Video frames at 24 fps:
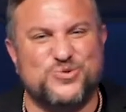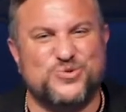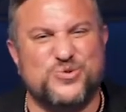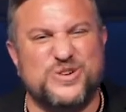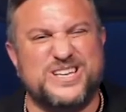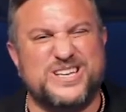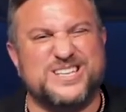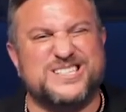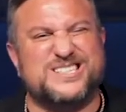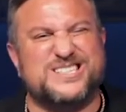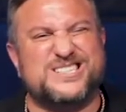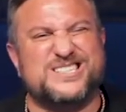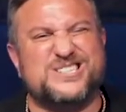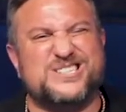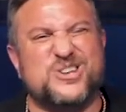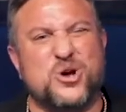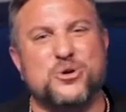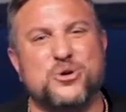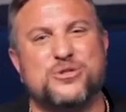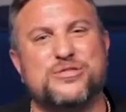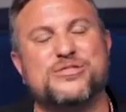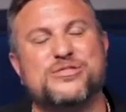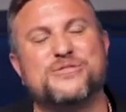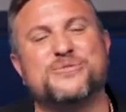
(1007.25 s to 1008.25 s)
We are
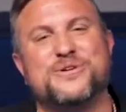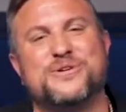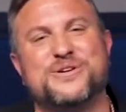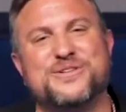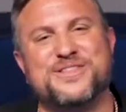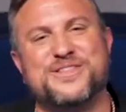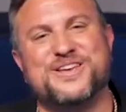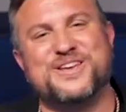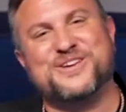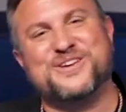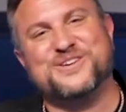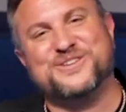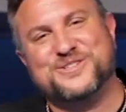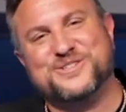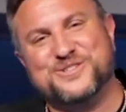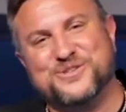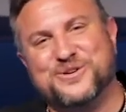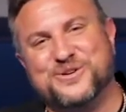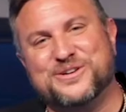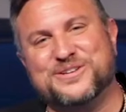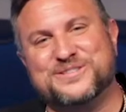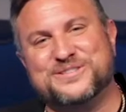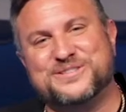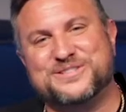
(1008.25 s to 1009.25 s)
so thrilled that you could
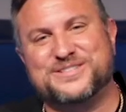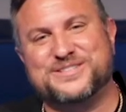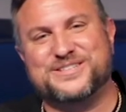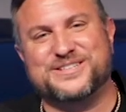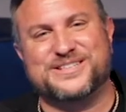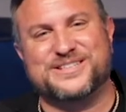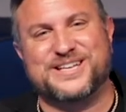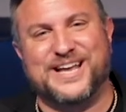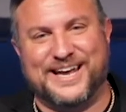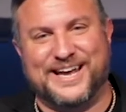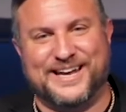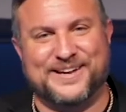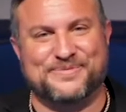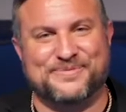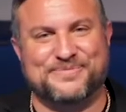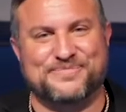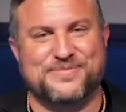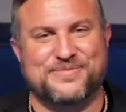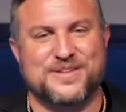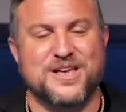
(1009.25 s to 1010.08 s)
join us today.